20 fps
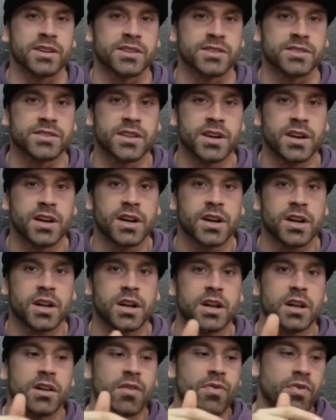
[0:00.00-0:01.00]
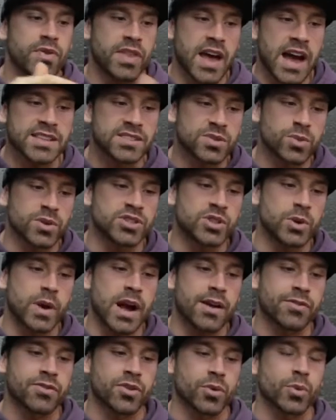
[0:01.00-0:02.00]
is, that's what you
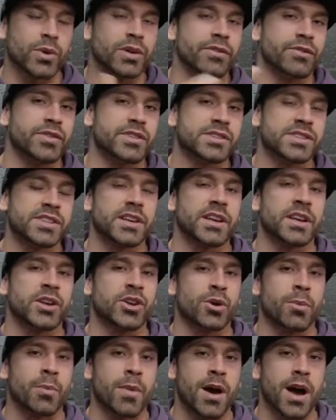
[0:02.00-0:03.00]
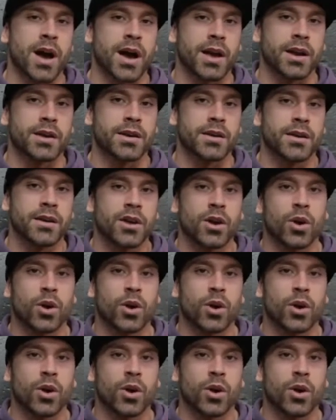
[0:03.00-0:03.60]
have to revisit in your mind